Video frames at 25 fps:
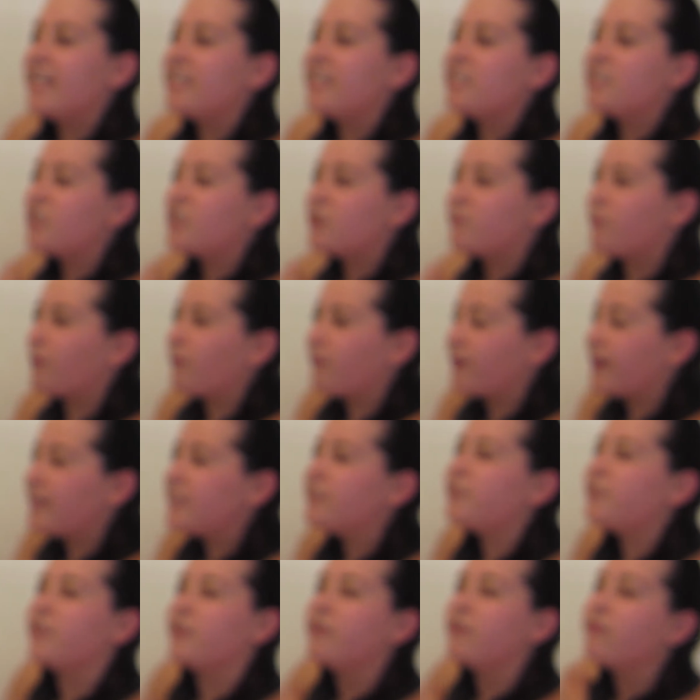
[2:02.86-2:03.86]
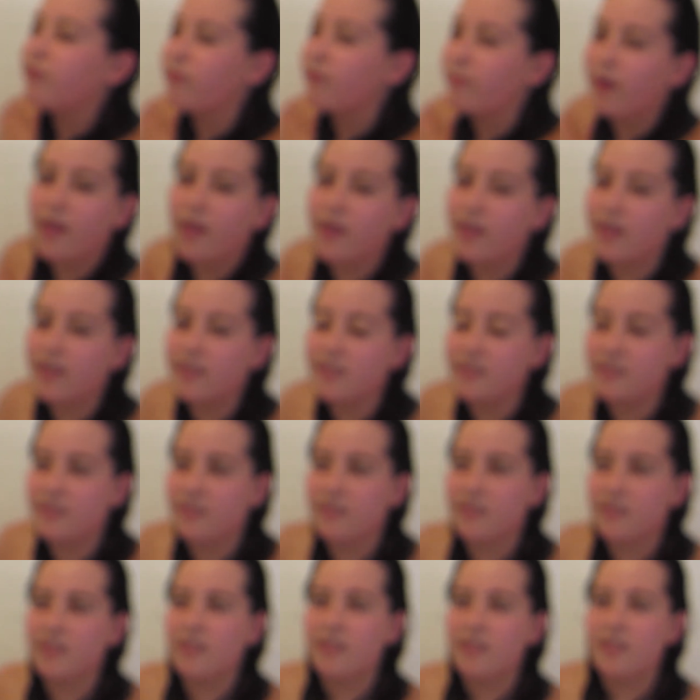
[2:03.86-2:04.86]
inspiration from others.
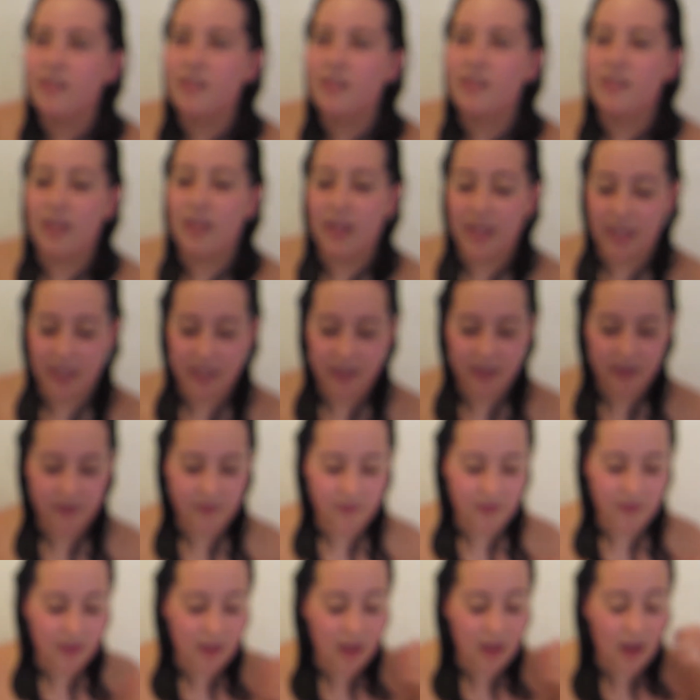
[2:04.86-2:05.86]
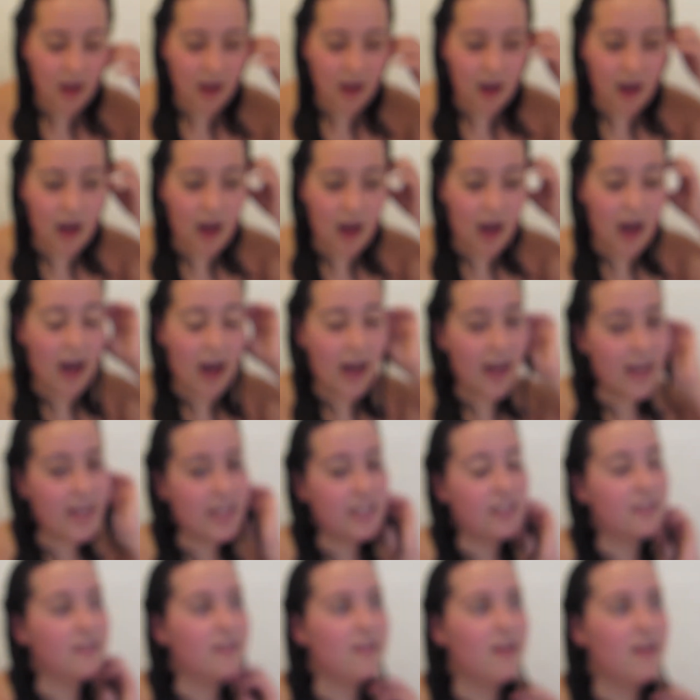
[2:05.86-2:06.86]
Like, I
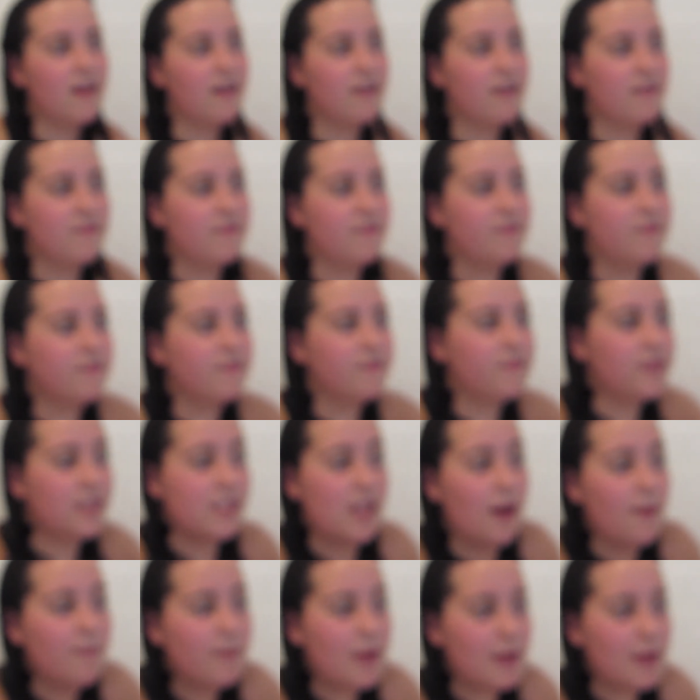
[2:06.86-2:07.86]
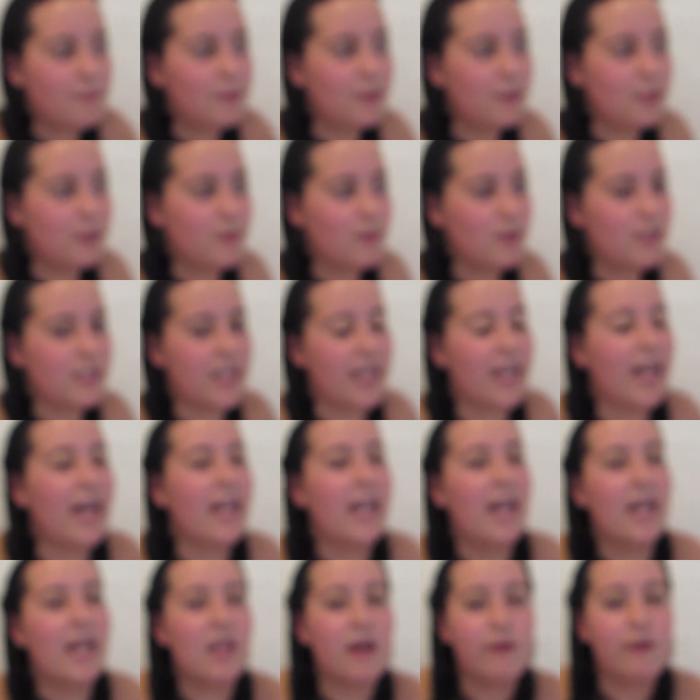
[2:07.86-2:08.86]
love some people's music and
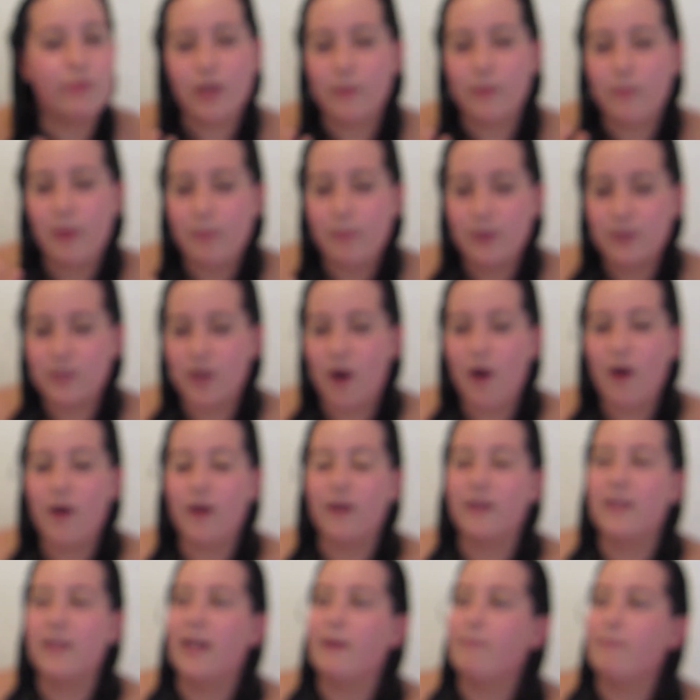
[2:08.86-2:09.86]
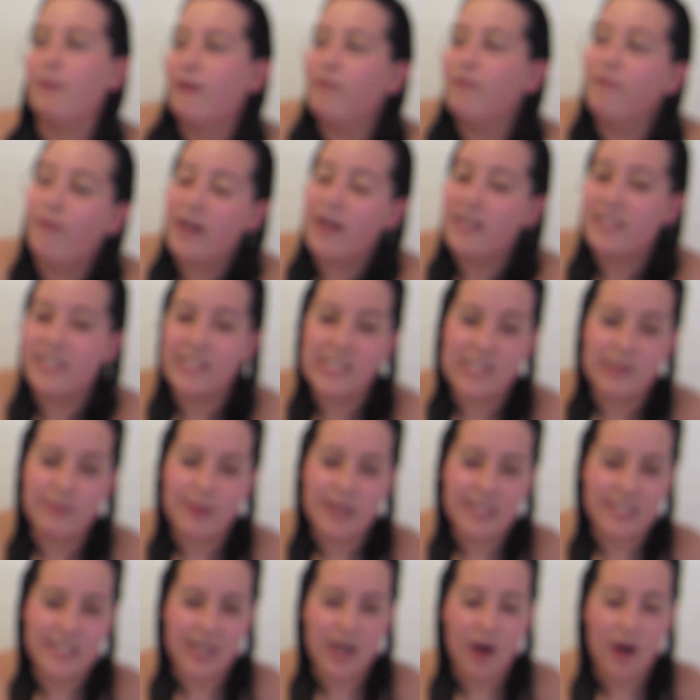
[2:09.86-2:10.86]
I love some people's art. Like, my friend does
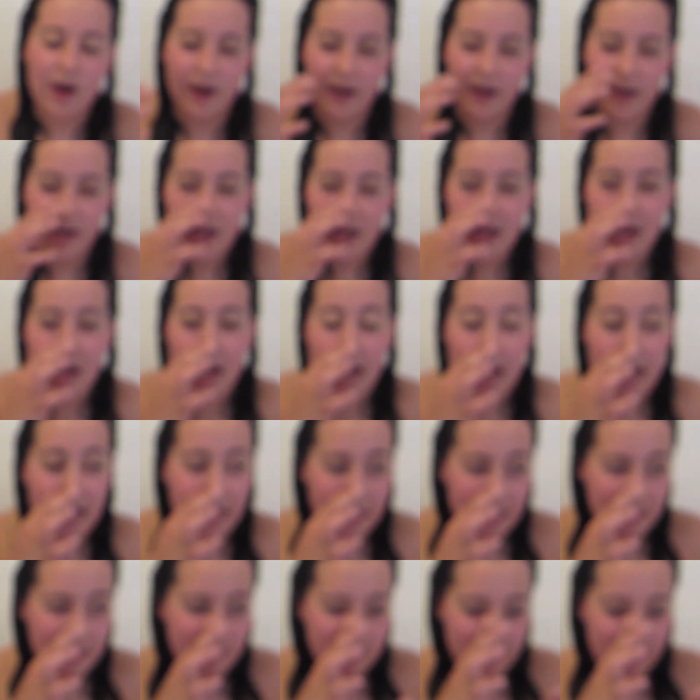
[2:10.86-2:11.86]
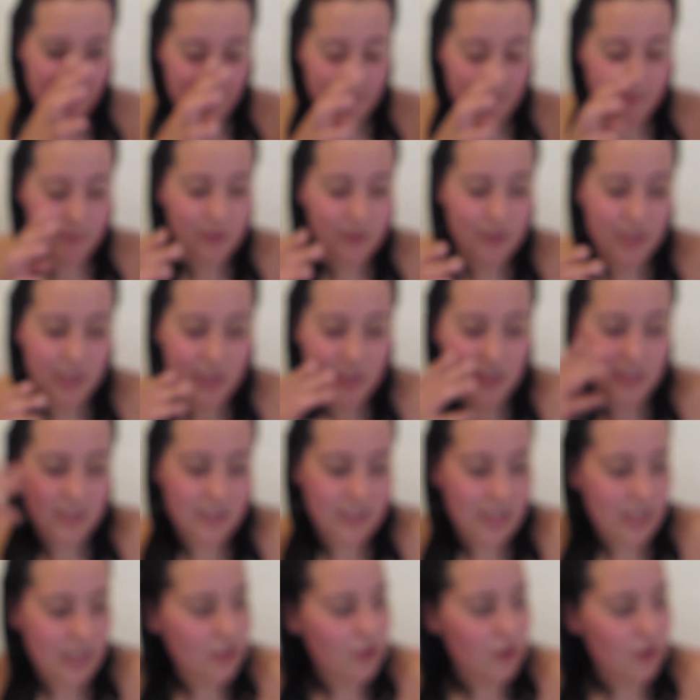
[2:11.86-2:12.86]
amazing art, and there's like musicians
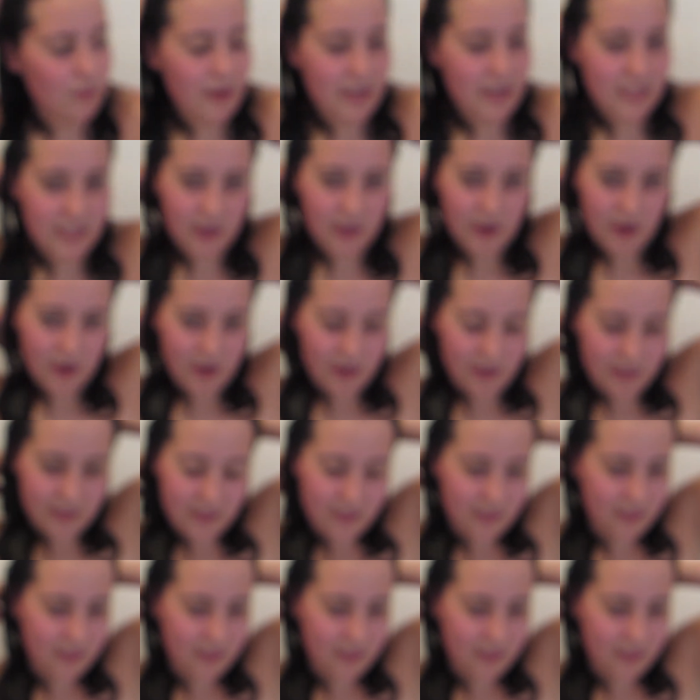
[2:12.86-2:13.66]
that do amazing art,